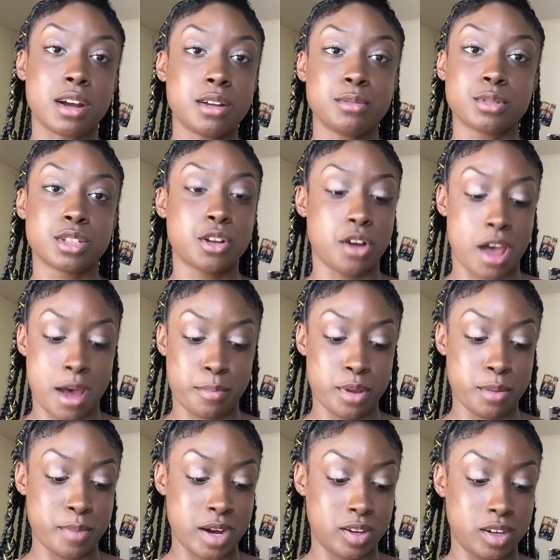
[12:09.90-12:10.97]
I am so
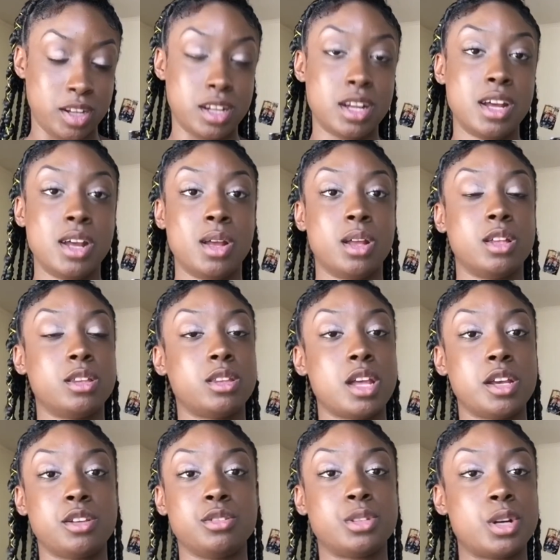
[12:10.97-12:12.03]
happy about it.
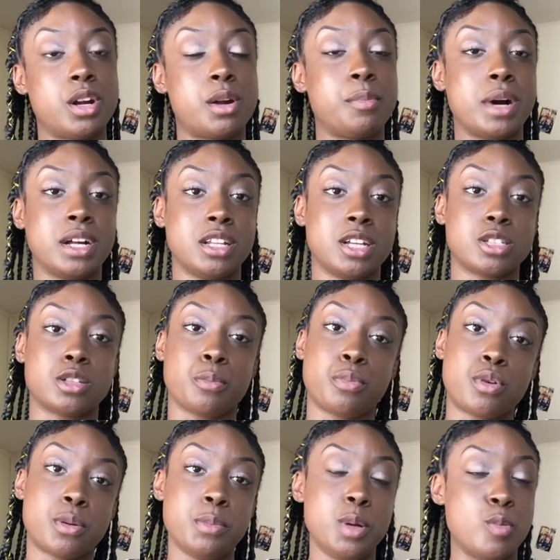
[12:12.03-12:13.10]
Thank you to everybody that
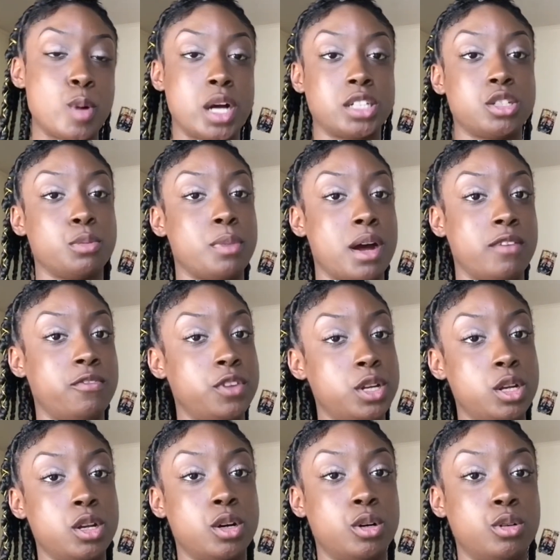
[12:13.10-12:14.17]
support me watching my
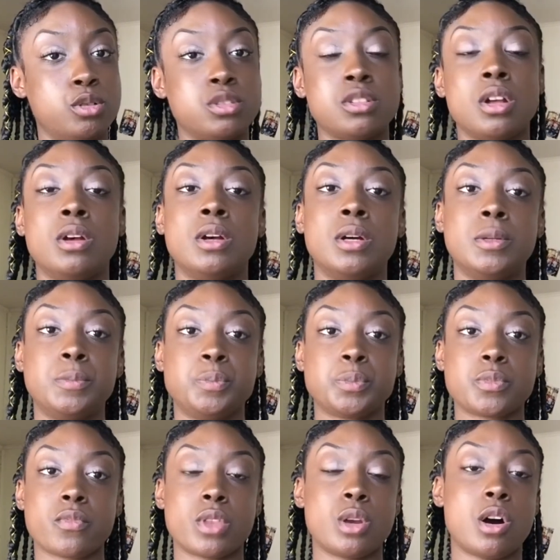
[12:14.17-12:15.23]
videos,
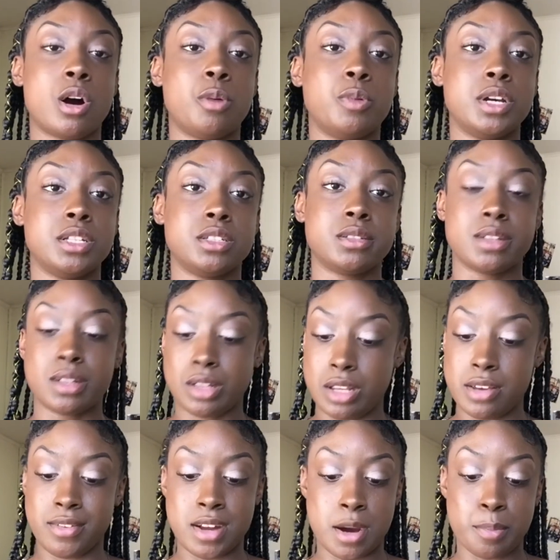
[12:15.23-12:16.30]
always
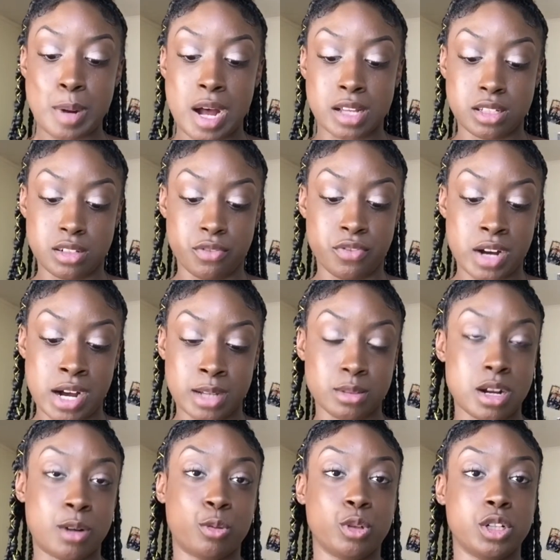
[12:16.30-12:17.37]
giving out positive vibes.
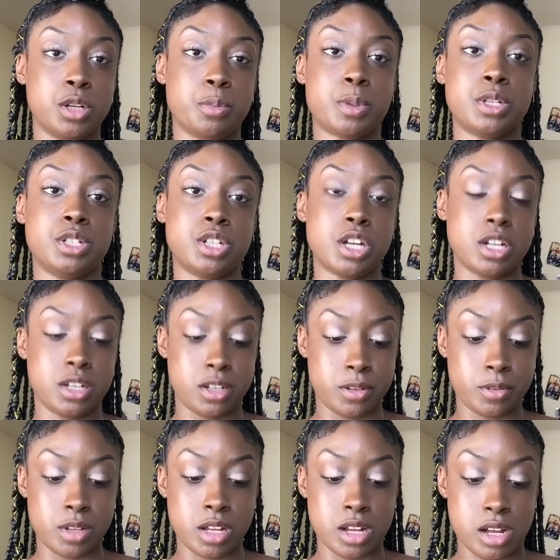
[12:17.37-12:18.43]
I really appreciate
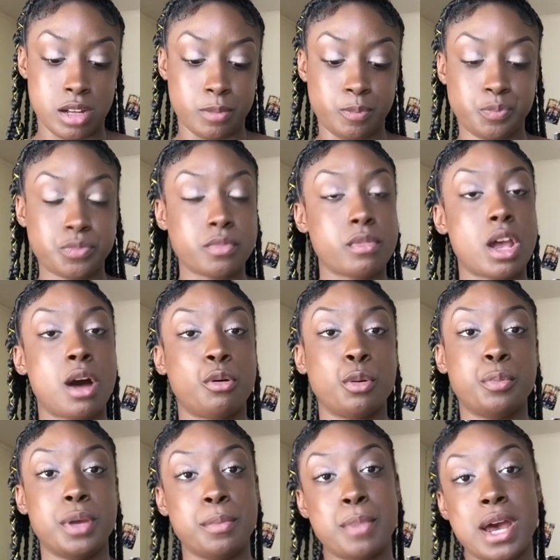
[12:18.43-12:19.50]
it. And I will
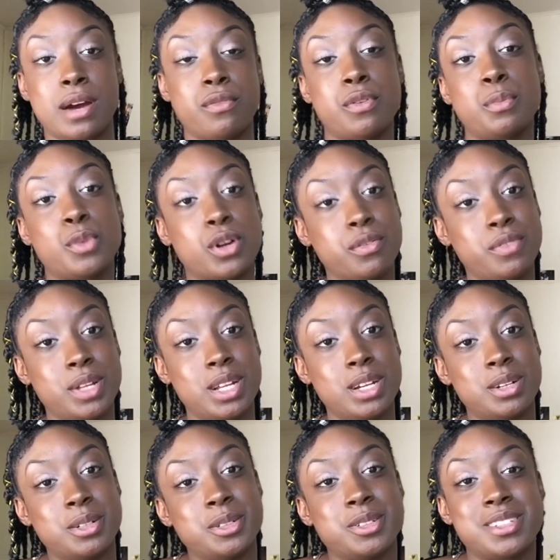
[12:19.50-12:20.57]
be back for more
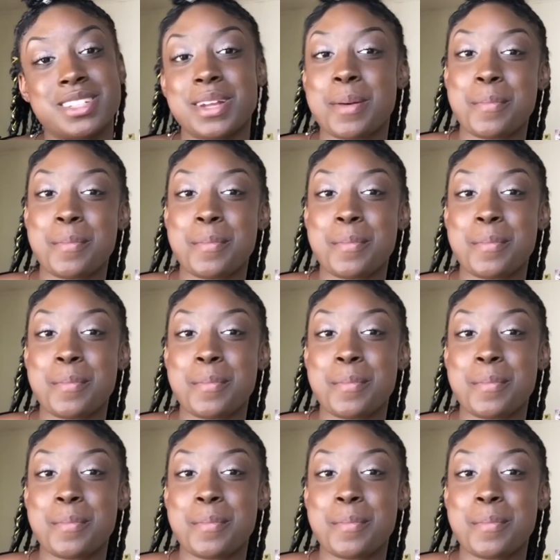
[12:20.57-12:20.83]
videos.